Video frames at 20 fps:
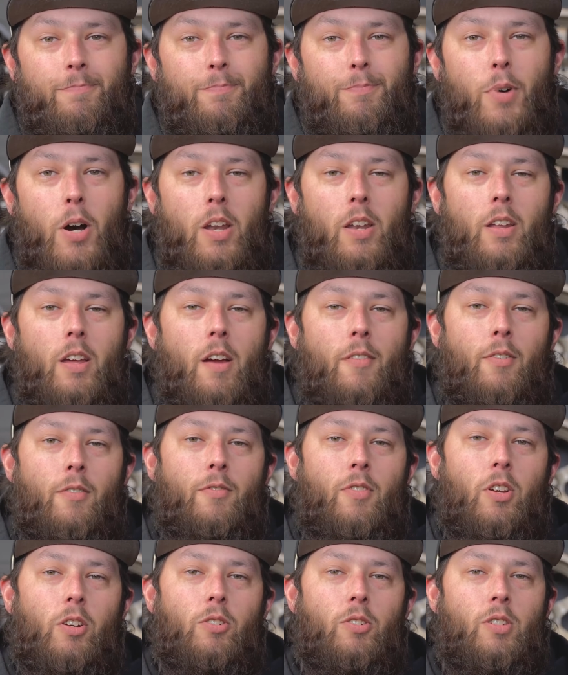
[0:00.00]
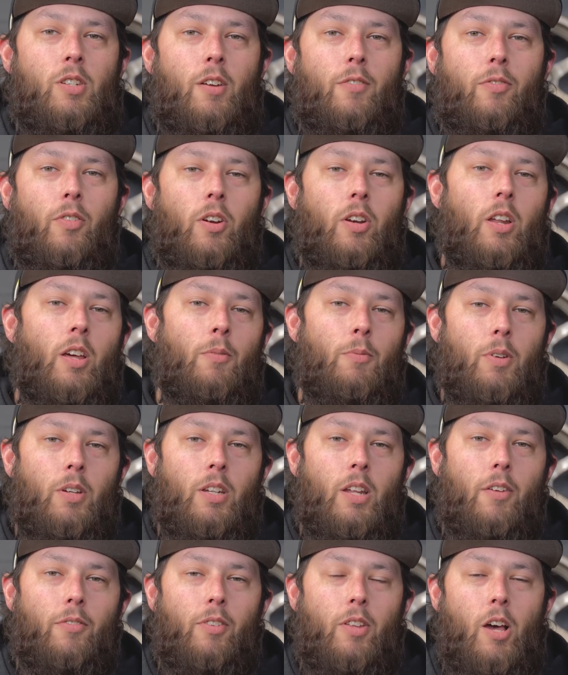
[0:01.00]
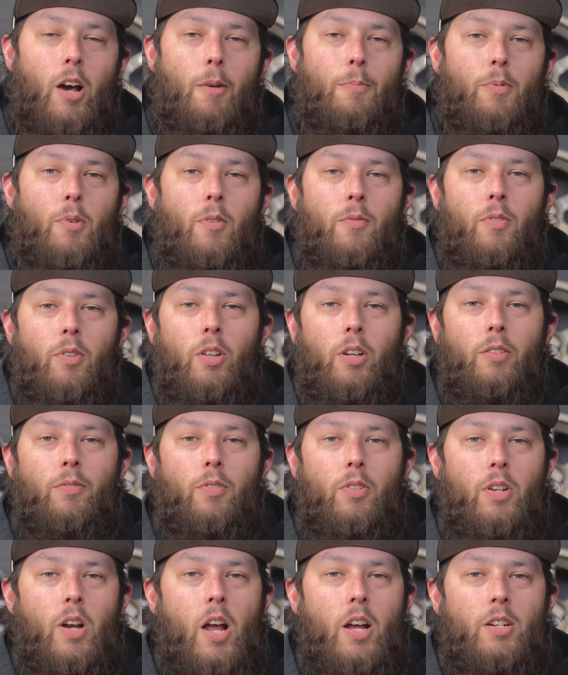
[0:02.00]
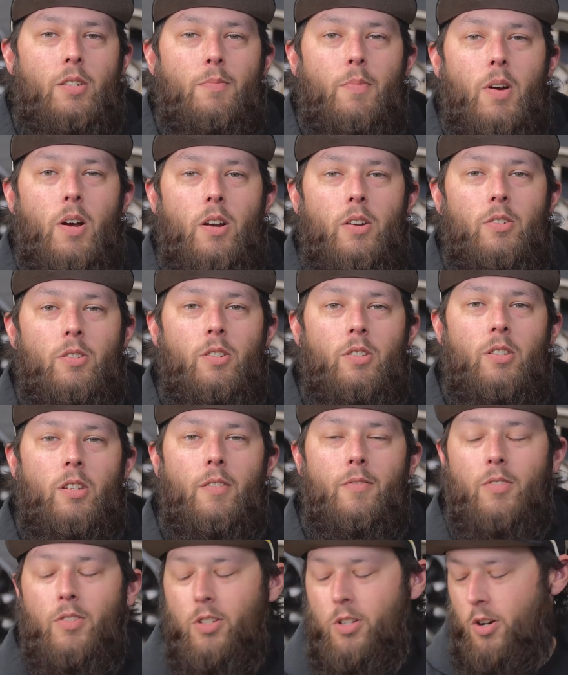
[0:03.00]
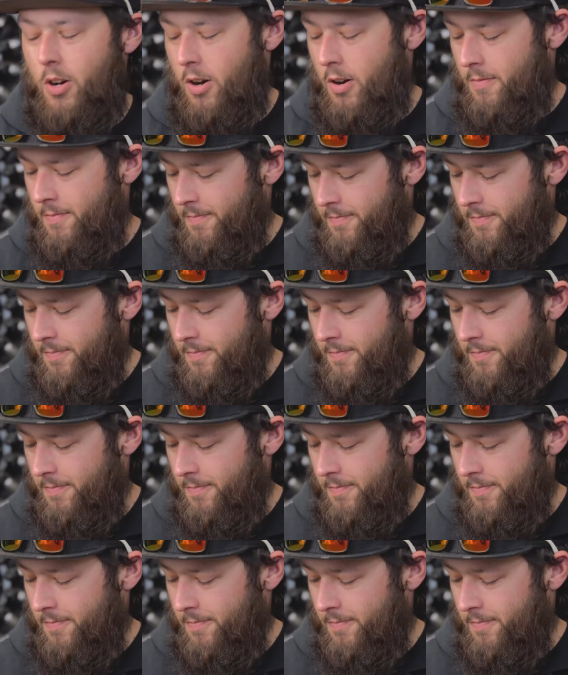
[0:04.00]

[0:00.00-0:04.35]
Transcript: But every vehicle is different, and we can definitely help you if you're looking for traction bars. Just give us a call.